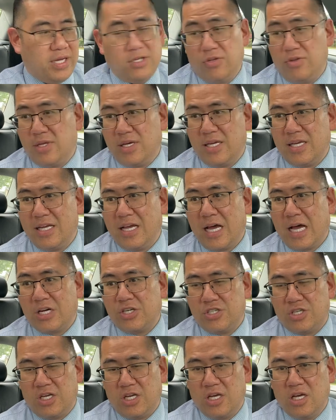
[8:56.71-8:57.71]
Do you think he
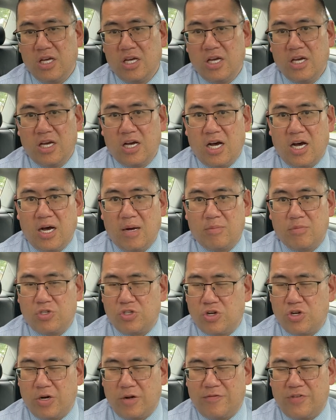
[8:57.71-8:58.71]
actually
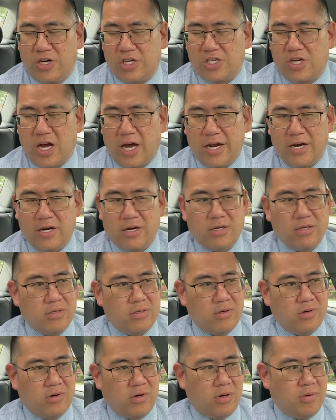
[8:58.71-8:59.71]
should have finished higher,
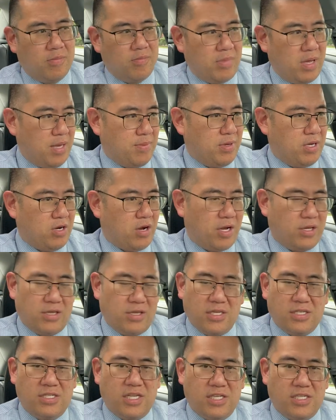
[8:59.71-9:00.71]
or maybe not
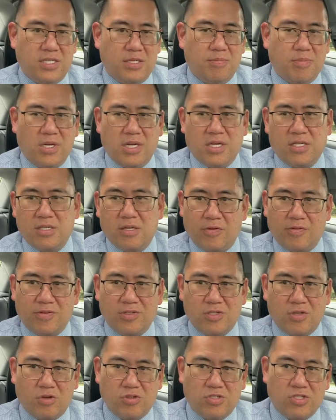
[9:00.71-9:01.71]
this season because of a
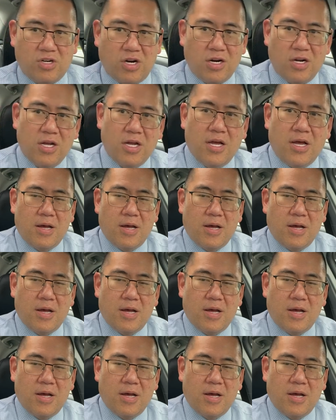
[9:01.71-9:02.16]
slow start?